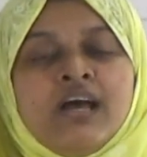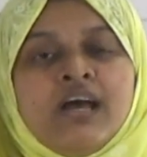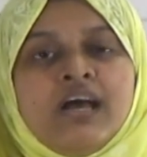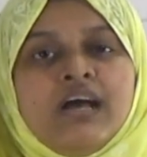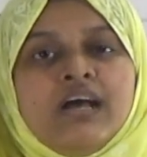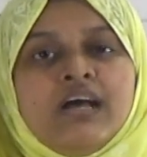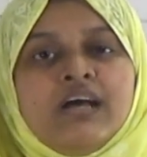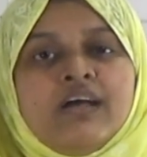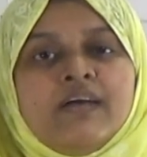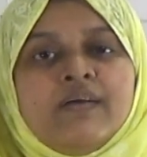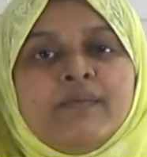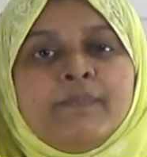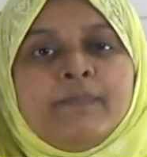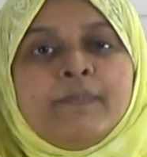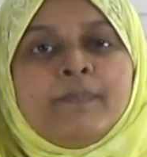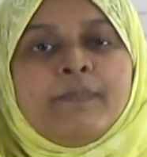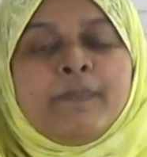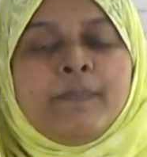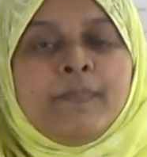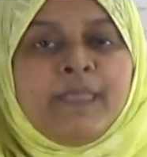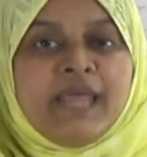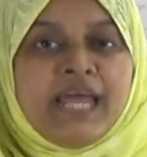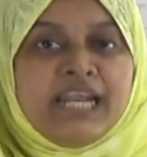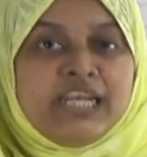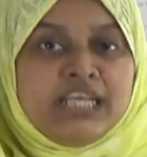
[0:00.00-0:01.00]

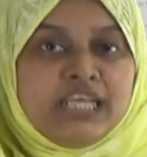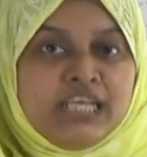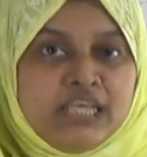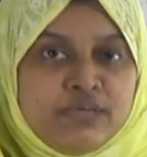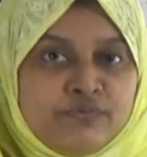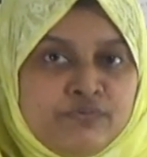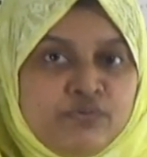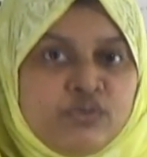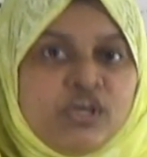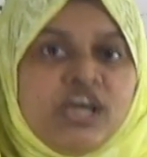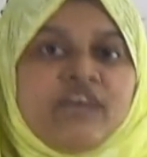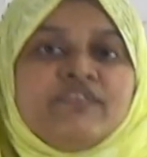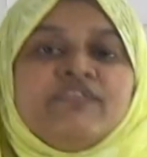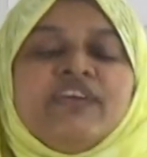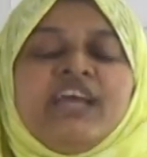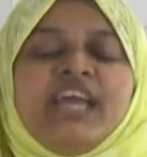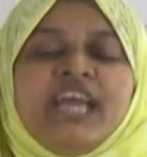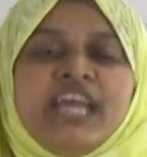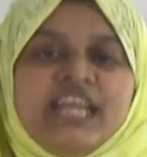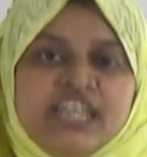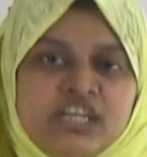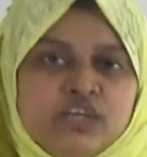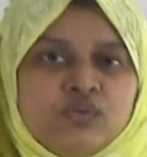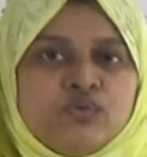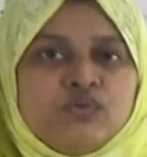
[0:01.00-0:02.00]
And if you have
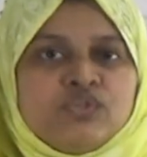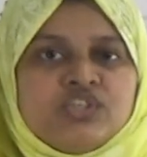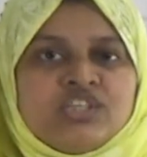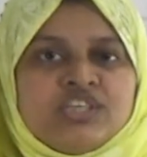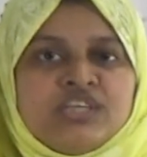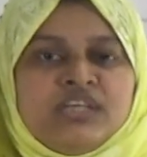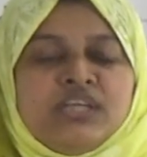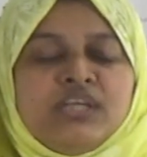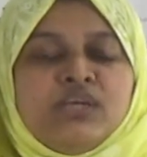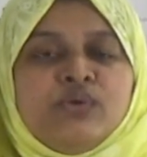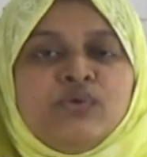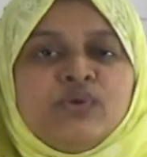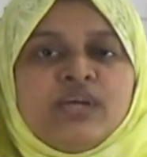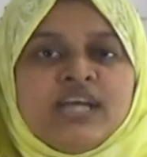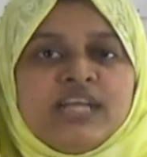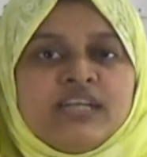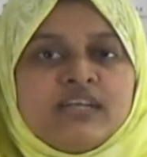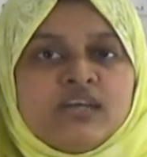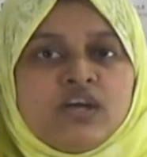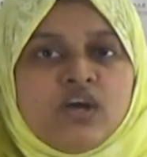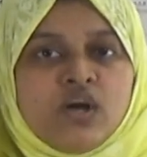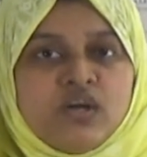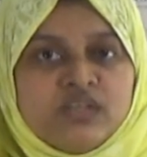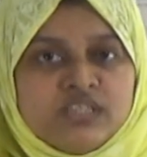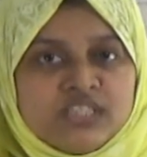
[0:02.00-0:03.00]
any question, you
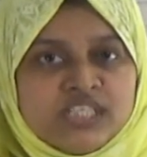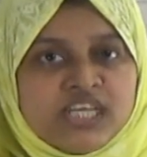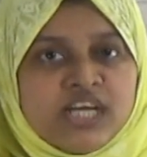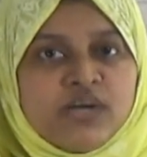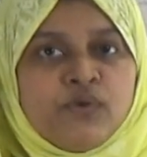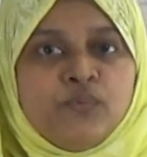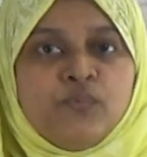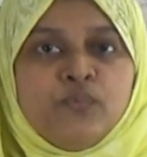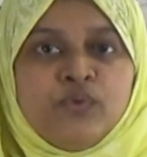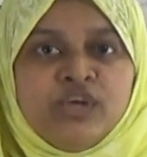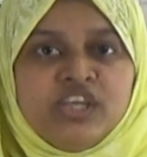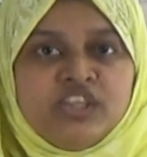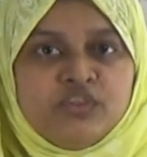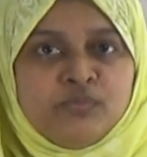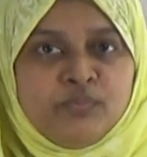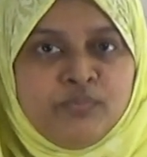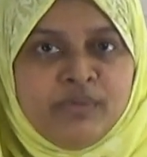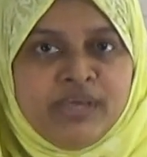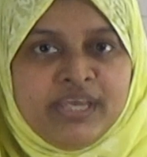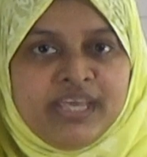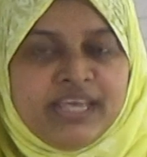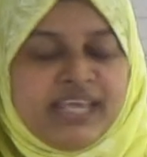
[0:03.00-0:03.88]
can contact with me.